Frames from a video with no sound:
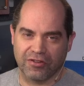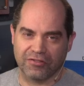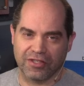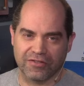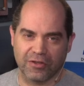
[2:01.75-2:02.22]

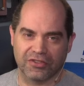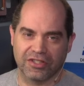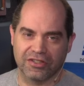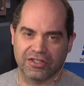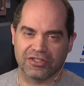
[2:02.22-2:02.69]
and leave those
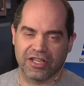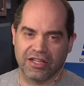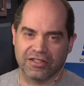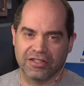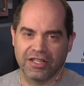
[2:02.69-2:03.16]
in the
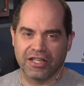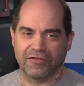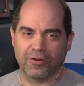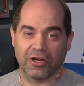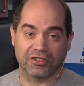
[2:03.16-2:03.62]
chat.
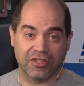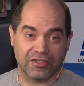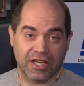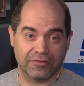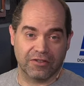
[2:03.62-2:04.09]
If you're watching
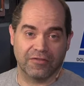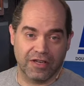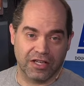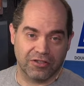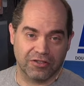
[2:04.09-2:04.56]
this after the
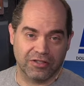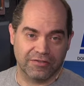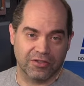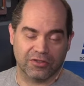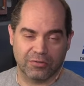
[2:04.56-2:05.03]
fact, you can
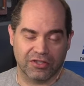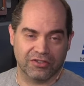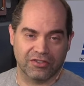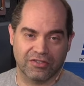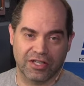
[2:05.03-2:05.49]
leave those
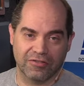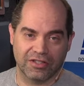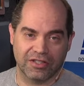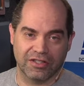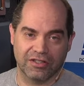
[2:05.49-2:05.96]
questions
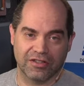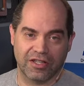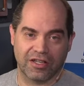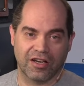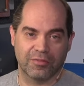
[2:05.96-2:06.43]
down in
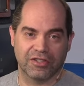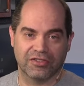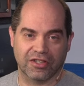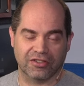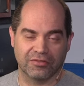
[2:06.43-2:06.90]
the comment
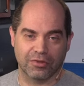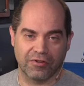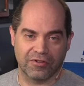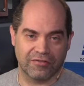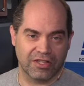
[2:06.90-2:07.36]
section
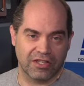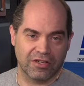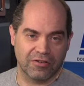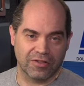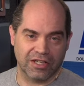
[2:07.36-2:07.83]
below the
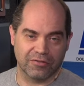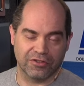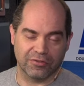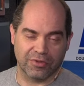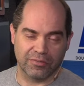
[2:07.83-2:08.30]
video, and I will
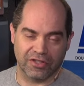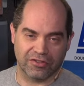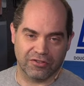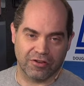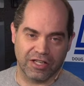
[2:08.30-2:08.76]
do my
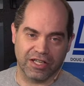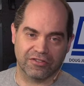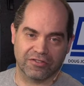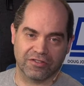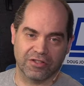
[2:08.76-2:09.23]
best to try and
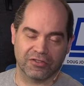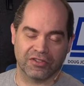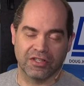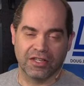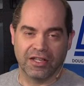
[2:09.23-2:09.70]
answer
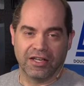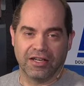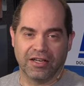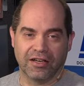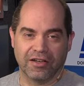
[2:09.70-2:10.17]
those.
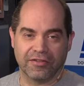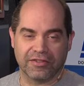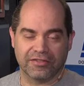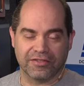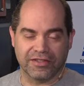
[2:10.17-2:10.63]
Uh,
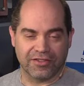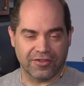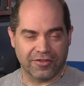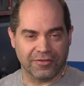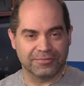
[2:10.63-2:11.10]
since
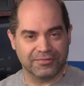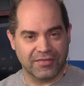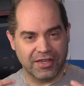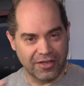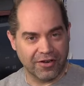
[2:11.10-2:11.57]
you're
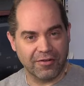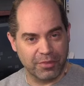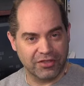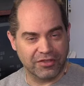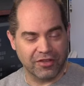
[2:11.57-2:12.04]
here,
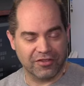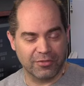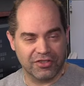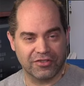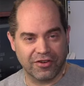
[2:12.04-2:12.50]
be, also
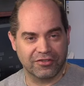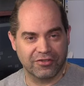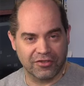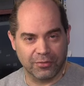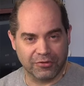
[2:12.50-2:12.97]
be sure
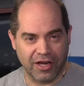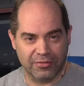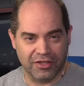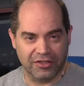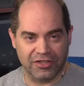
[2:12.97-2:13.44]
to
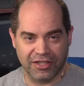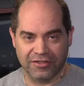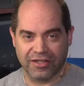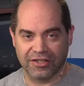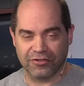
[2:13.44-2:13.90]
subscribe to the
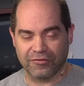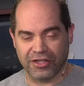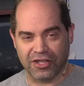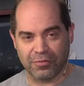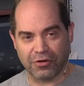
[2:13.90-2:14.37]
channel. I do
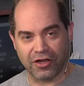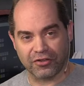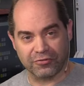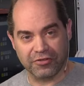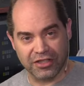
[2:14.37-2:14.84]
video
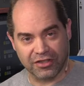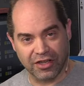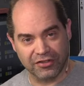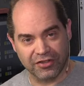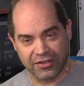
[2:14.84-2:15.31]
production-related
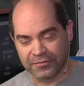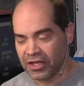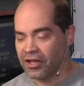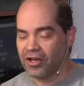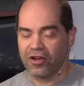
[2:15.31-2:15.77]
content
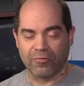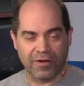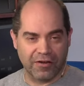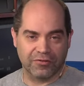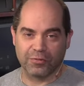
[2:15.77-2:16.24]

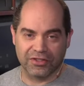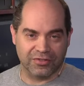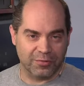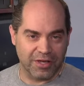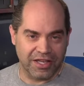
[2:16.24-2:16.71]
around
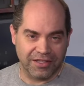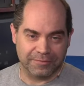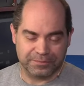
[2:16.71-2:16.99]
once a week,